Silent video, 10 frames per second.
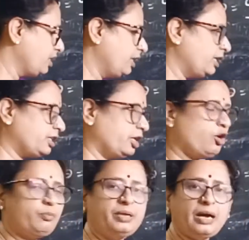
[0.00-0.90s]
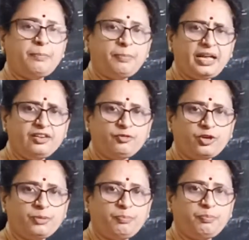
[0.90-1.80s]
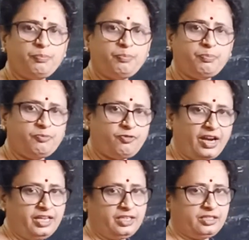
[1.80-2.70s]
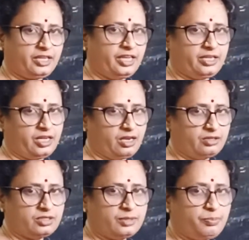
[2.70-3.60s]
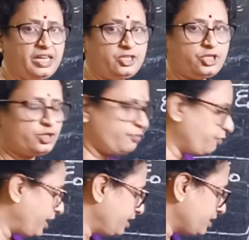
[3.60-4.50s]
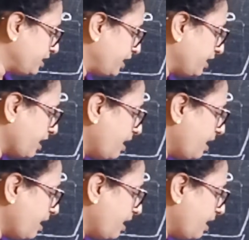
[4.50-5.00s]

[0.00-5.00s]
It cannot be applied for a finite area, the plane sheet of finite area,